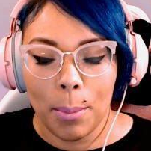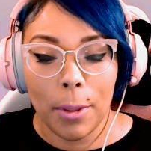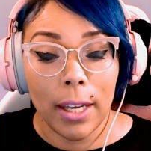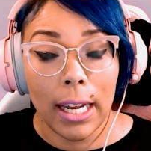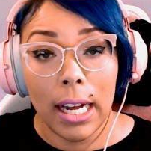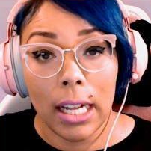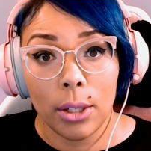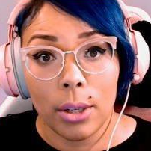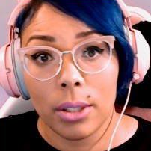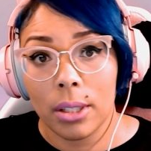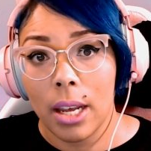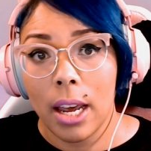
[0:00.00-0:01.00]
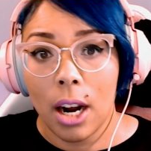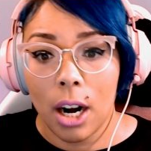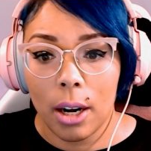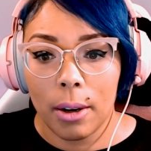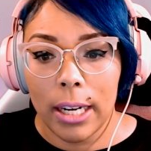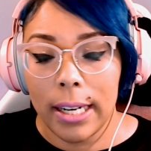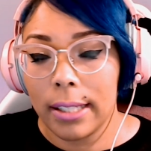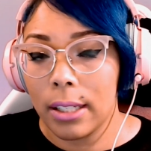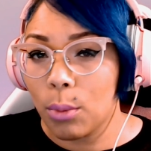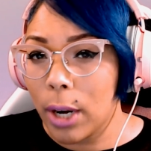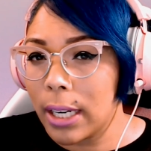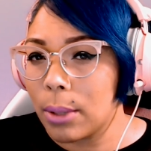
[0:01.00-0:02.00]
The colors are easy
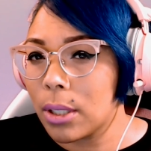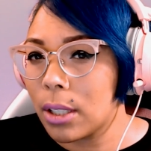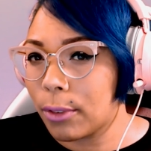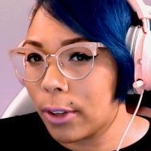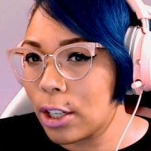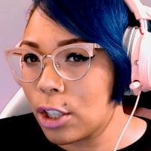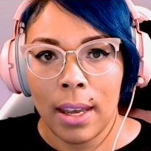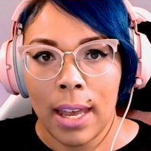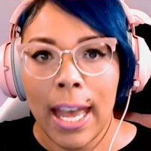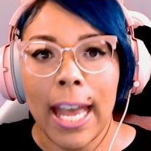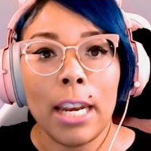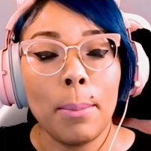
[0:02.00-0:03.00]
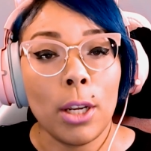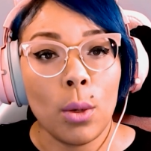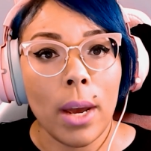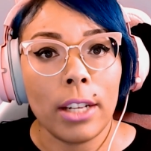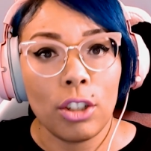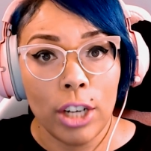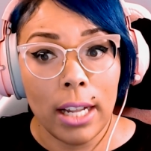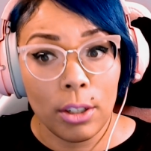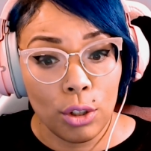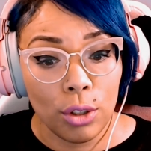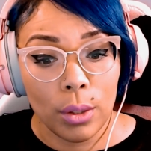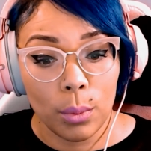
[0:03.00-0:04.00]
right now to differentiate. Anybody who has
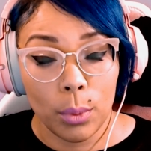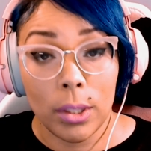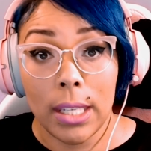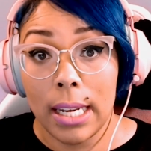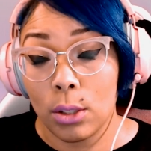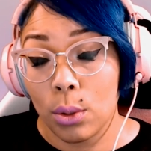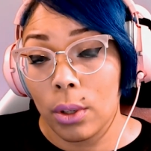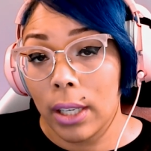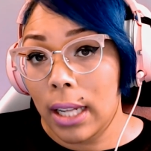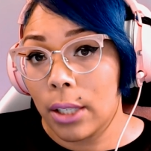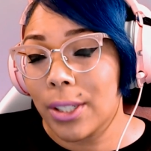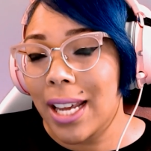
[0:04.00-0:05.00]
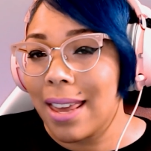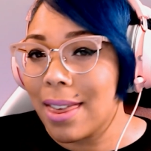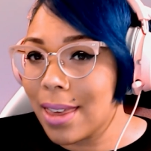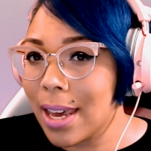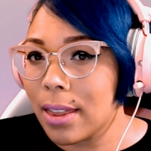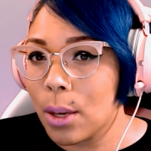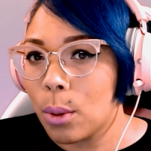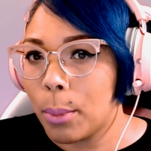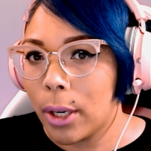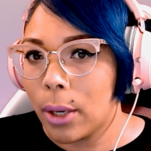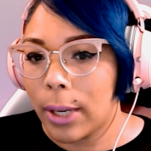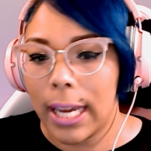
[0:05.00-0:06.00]
challenges seeing certain colors, I think they will be
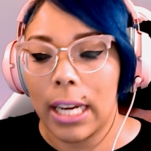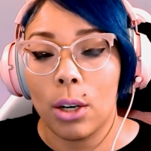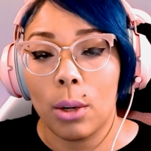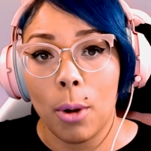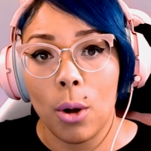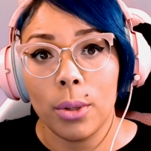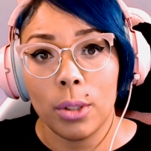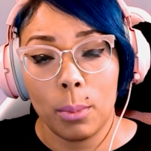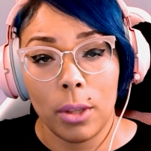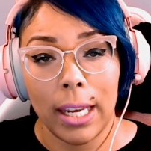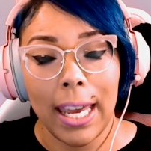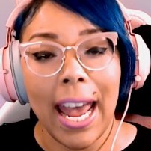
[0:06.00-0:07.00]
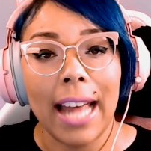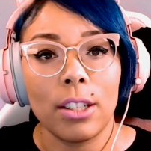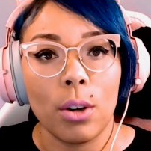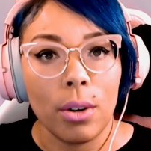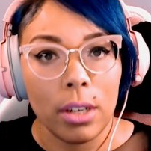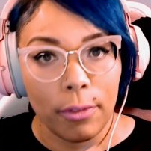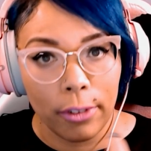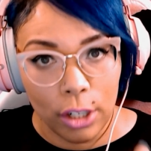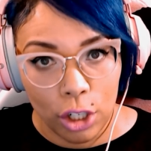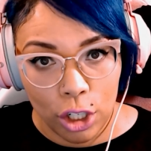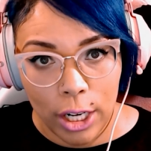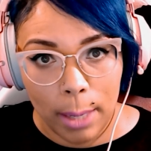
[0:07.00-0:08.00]
okay here. Also, the cats are different
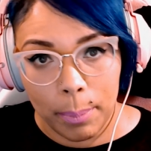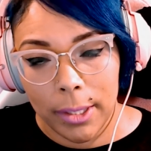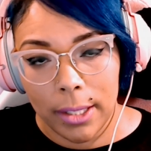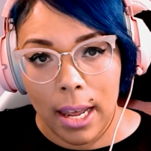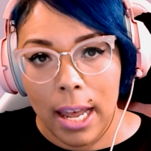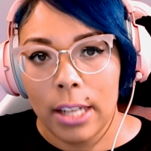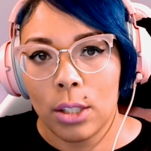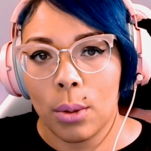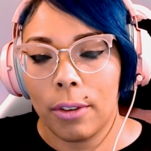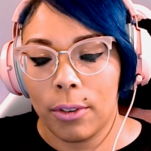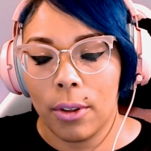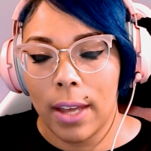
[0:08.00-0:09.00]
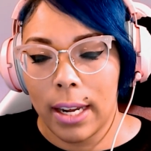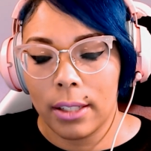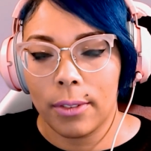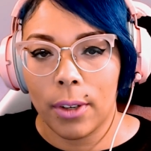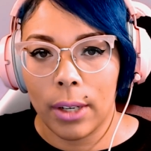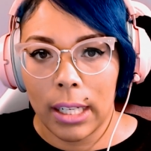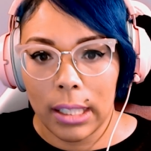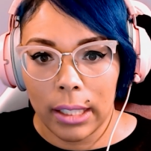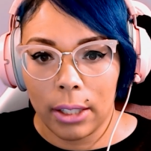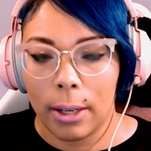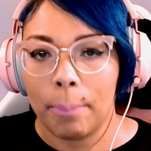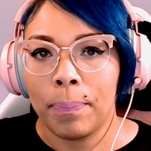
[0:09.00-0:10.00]
shapes. So I feel that is very
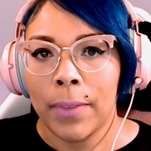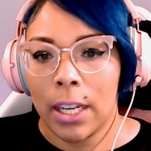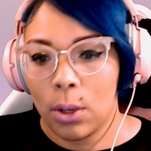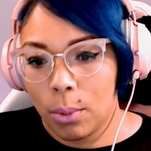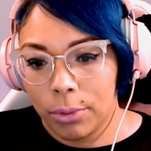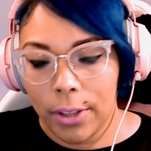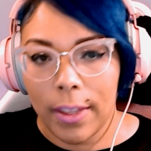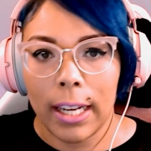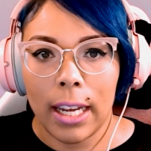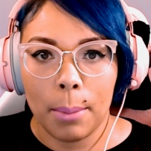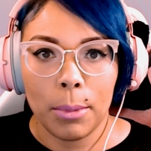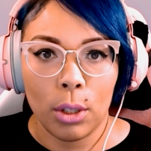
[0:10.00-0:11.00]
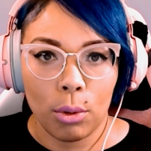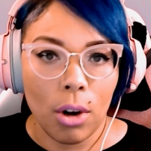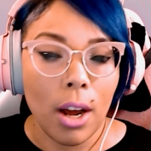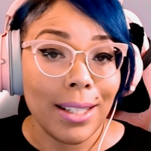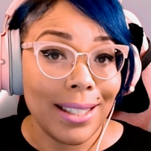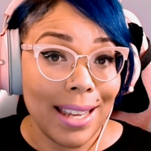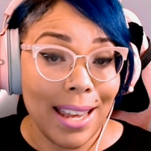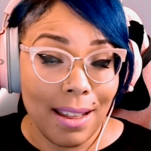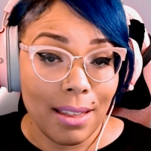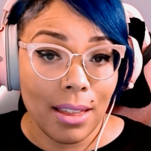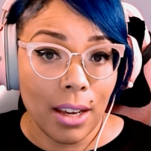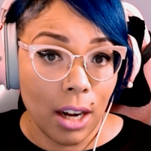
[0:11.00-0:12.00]
clear, and hopefully that comes across in
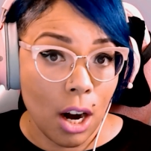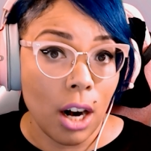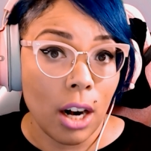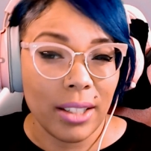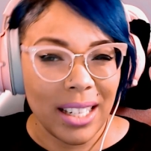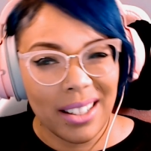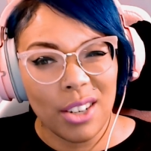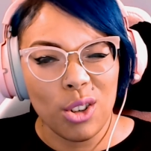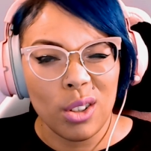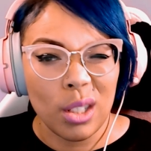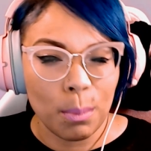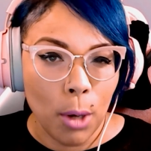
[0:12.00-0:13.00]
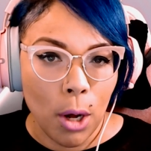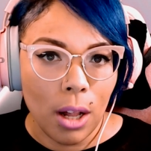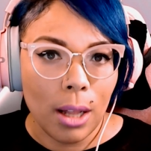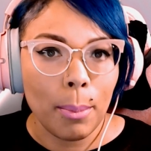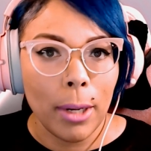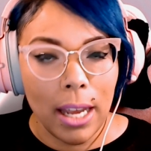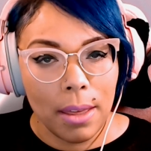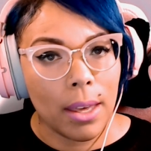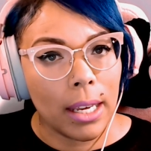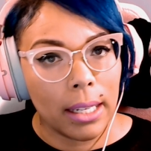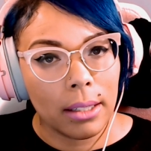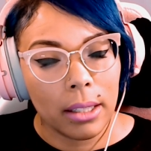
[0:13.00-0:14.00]
the cards because they're just small, but I think
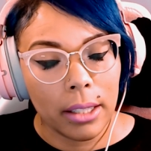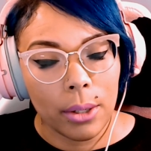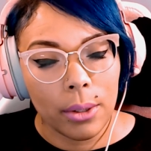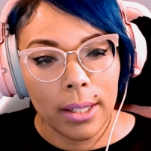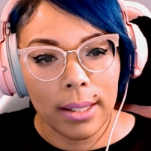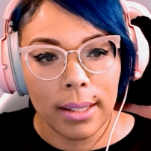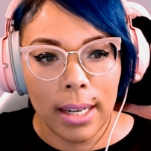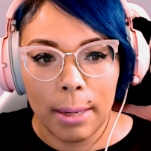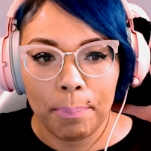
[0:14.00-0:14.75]
it's clear to see.